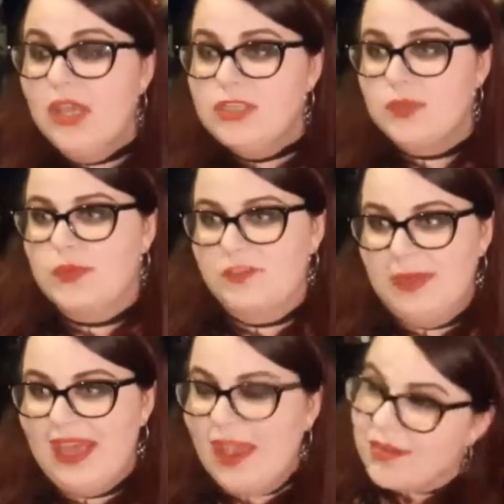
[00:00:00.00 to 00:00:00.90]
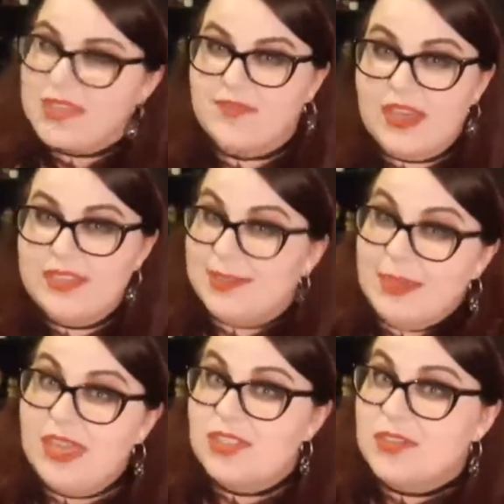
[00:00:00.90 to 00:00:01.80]
So one of my areas of
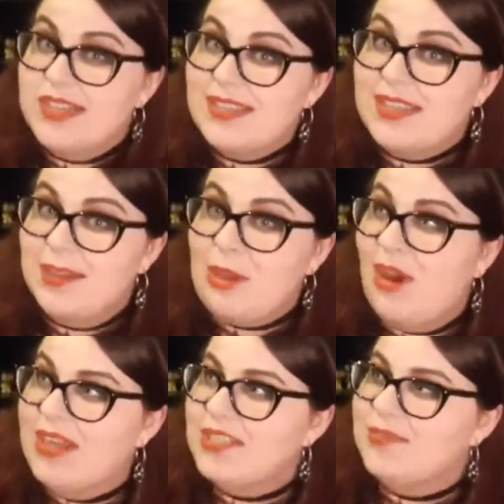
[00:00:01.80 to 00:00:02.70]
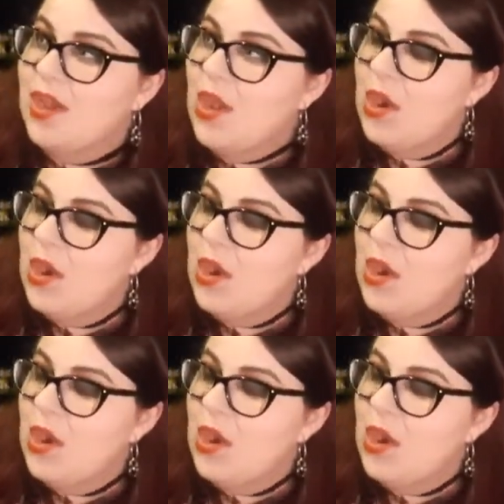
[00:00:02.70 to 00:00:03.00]
academic interest that I'm kind of